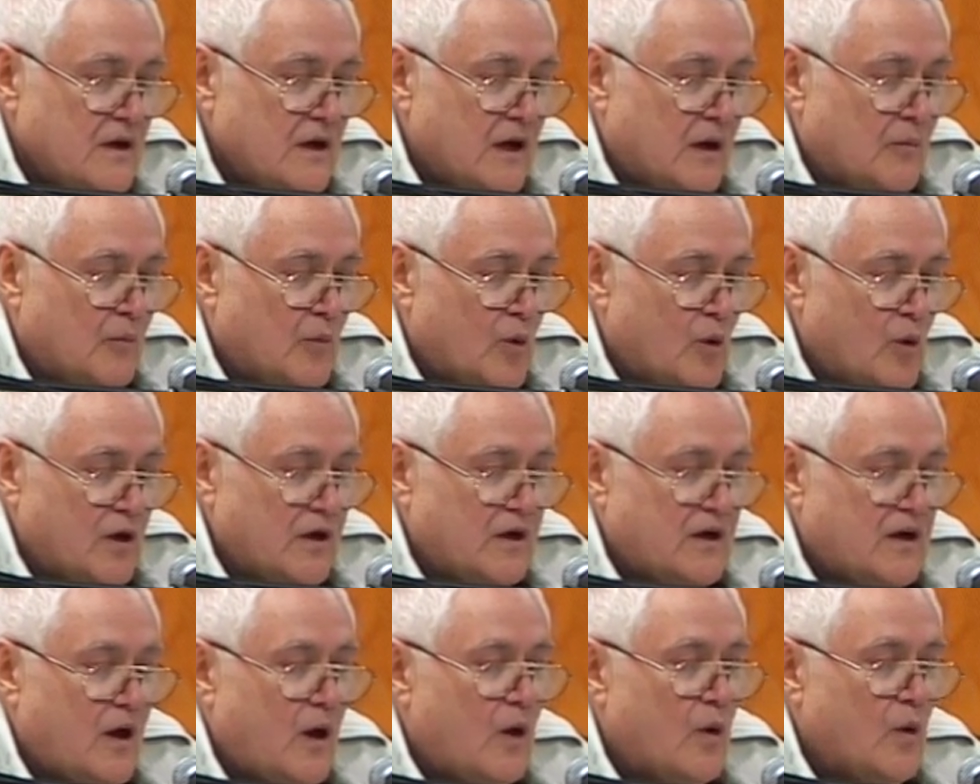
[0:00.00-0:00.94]
a more
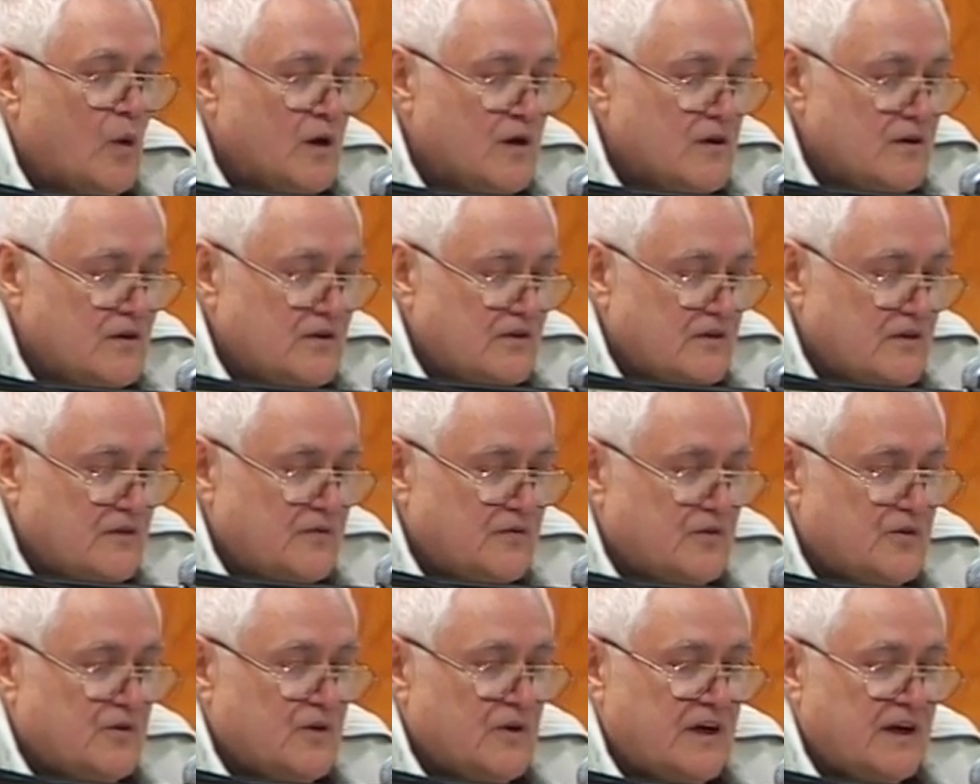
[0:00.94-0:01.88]
coercive
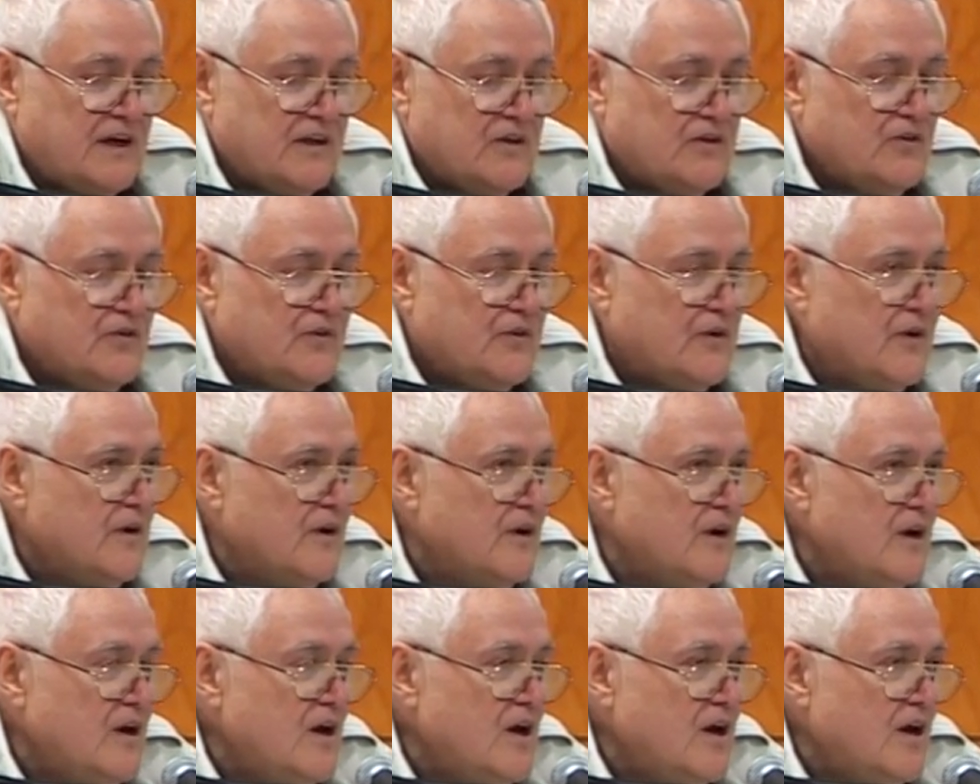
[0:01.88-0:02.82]
transfer
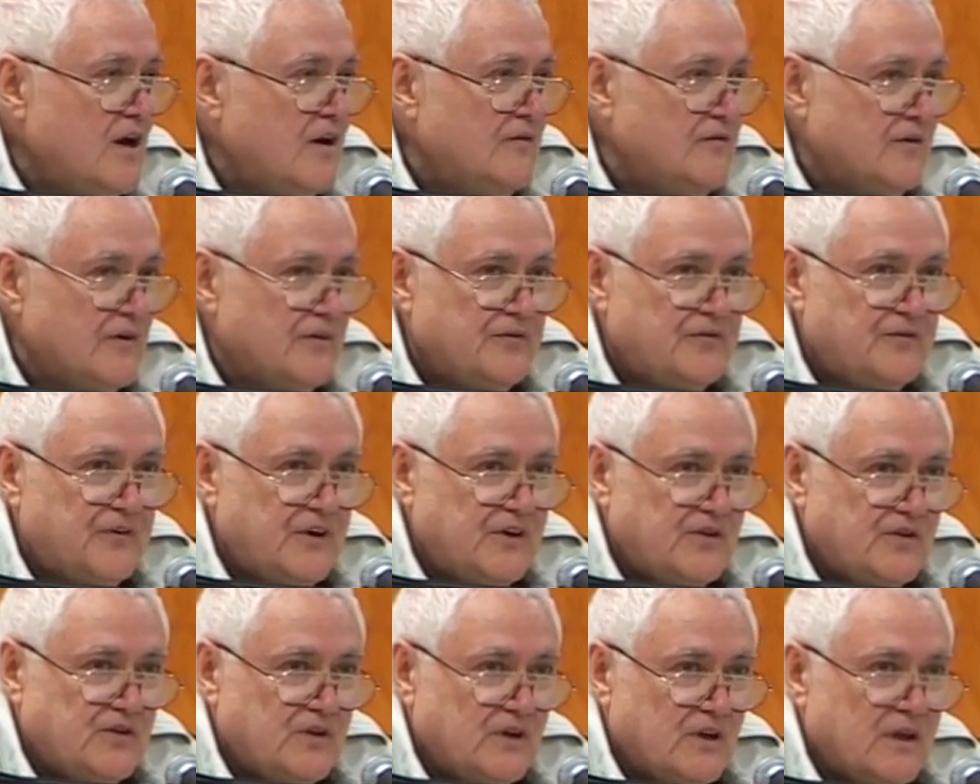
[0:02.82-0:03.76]
of
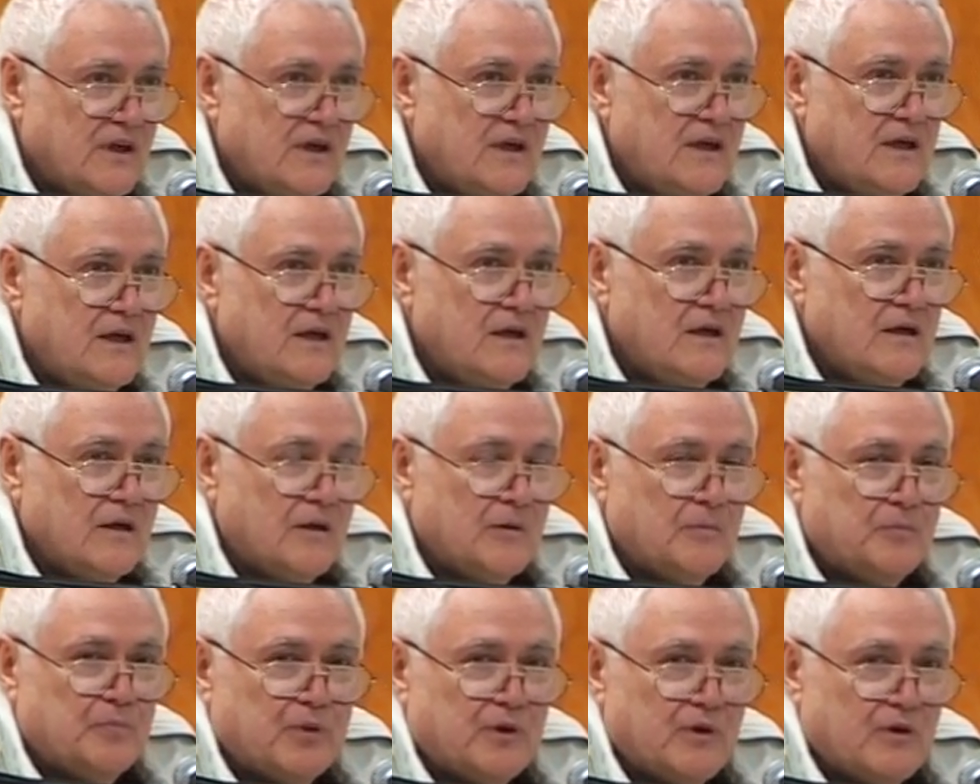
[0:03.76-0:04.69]
officially
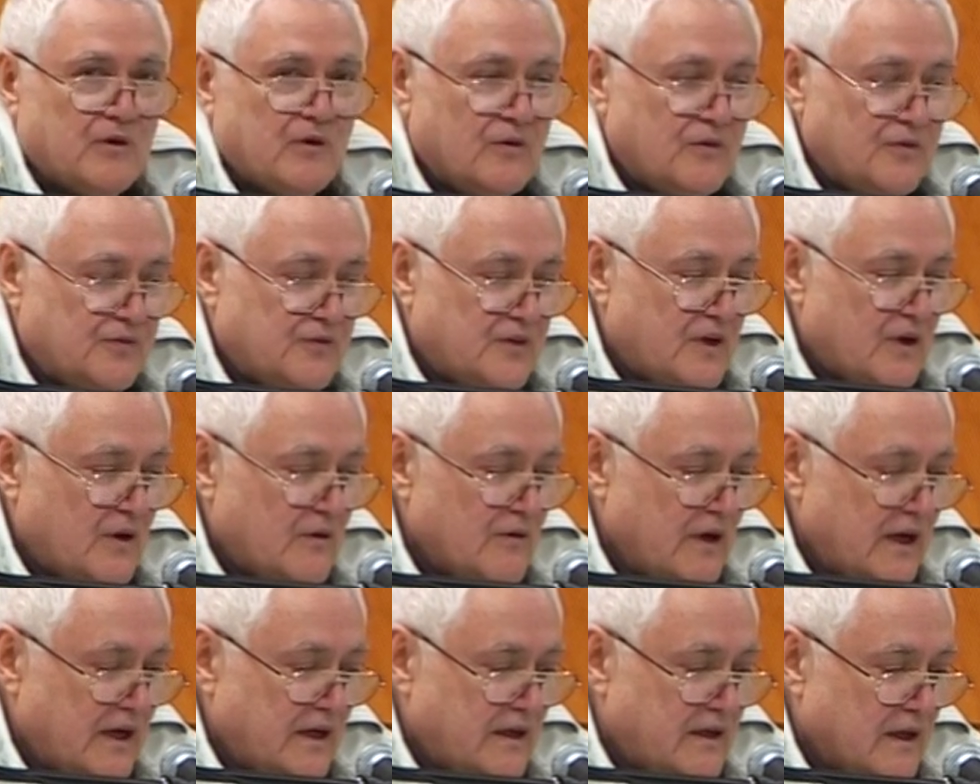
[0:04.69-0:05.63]
approved
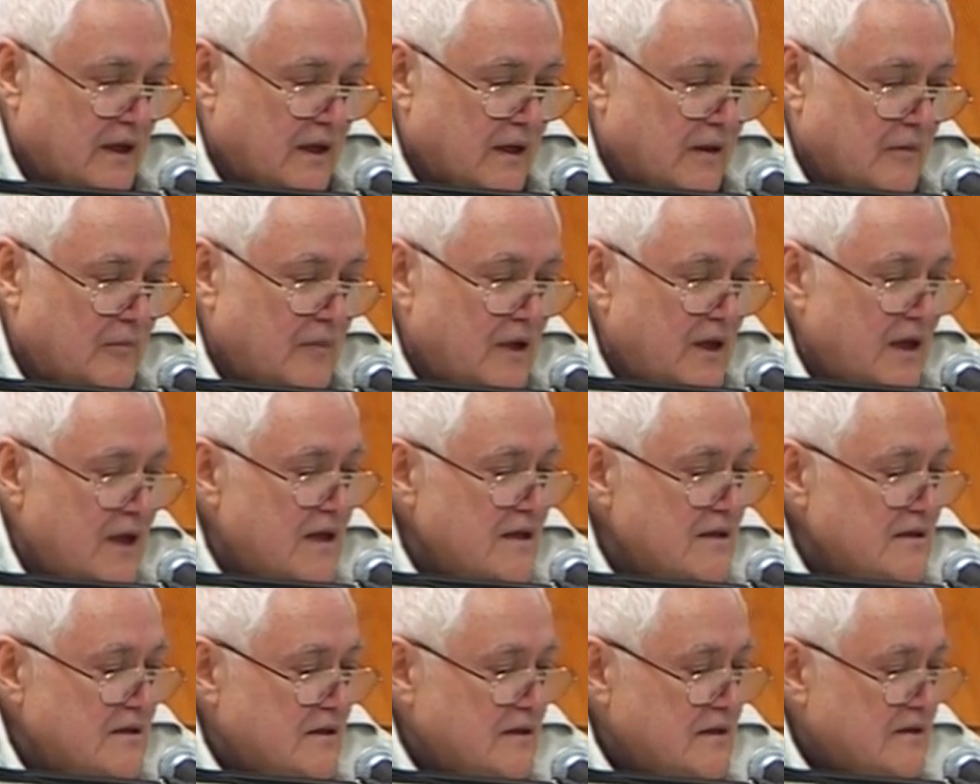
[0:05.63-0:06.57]
curriculum
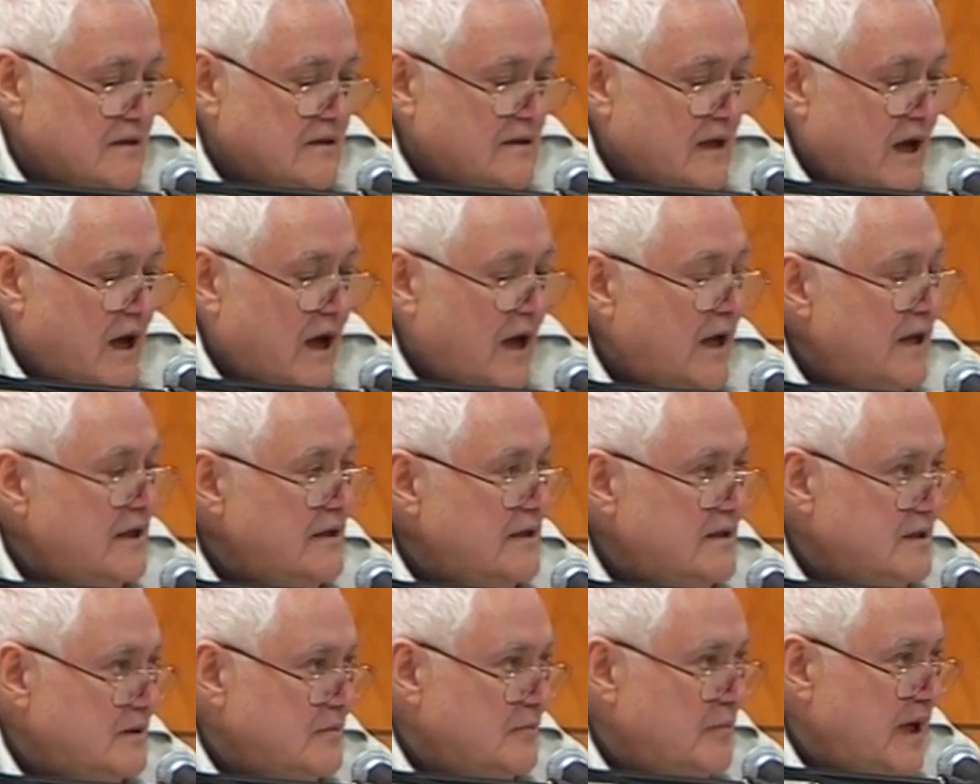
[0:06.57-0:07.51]
designed
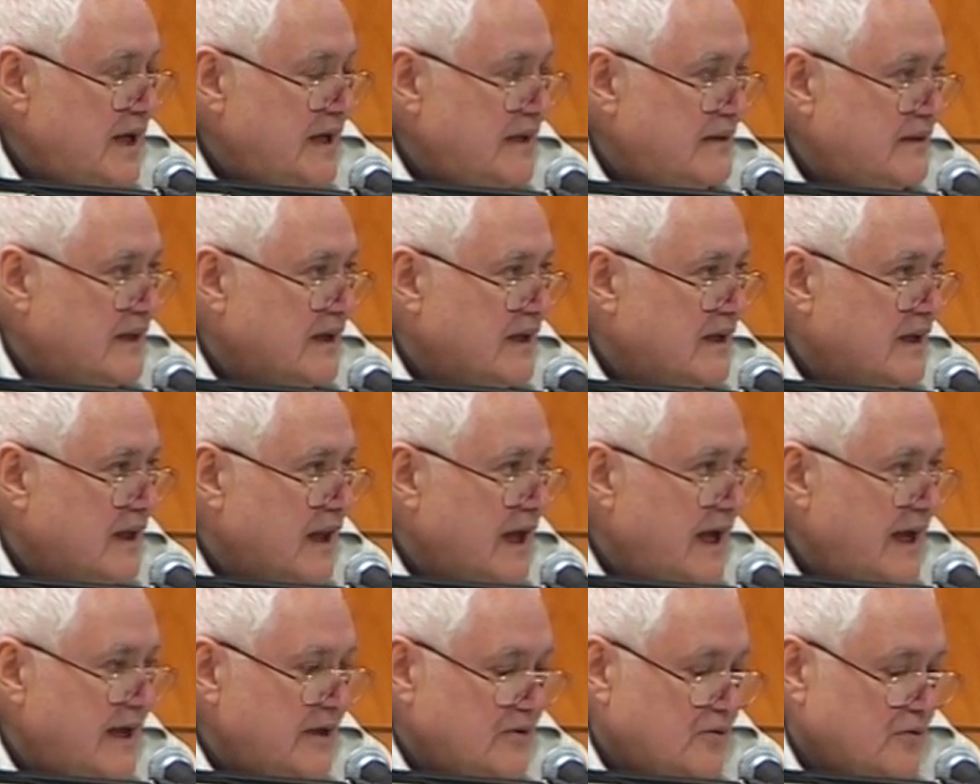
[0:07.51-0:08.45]
to make the
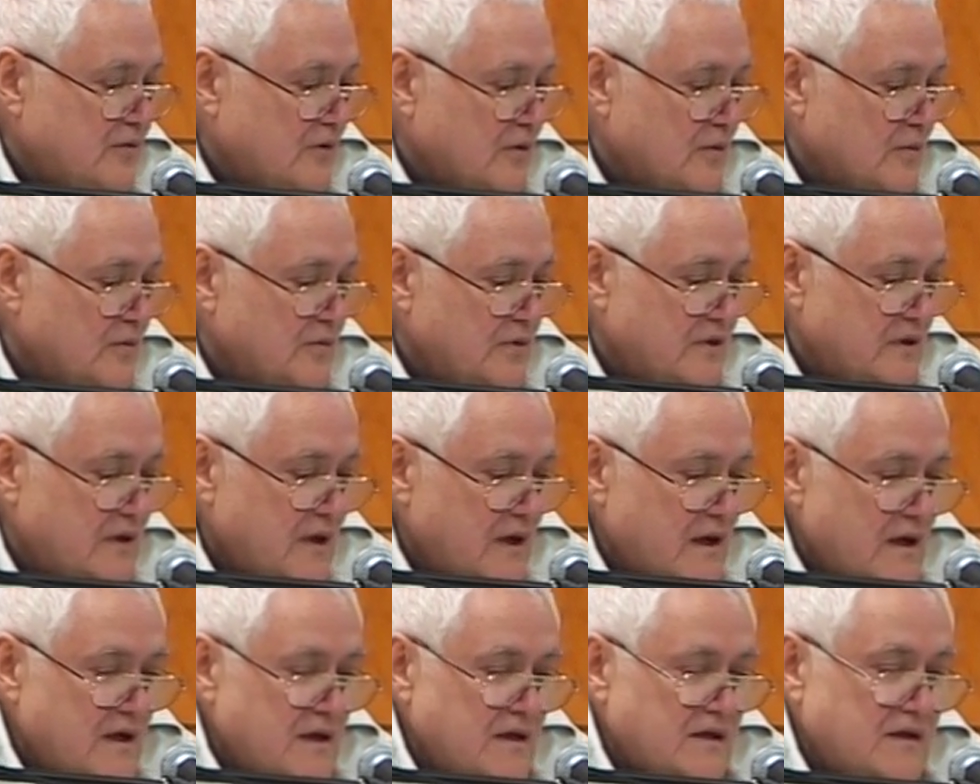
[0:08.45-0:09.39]
classrooms
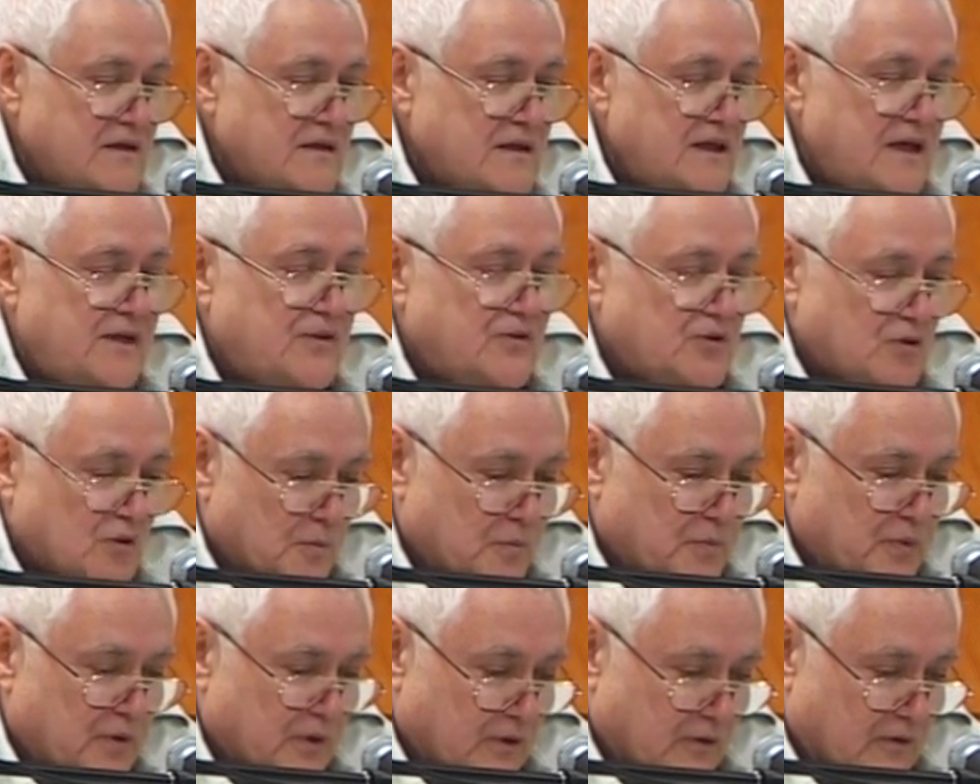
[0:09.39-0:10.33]

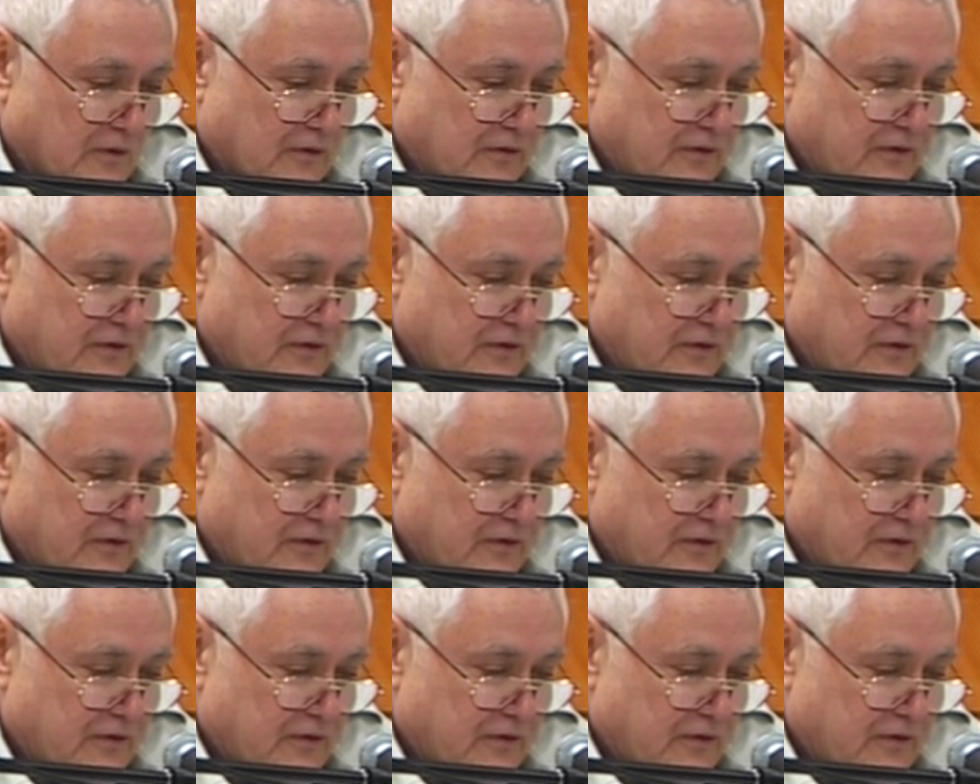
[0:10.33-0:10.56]
teacher-proof.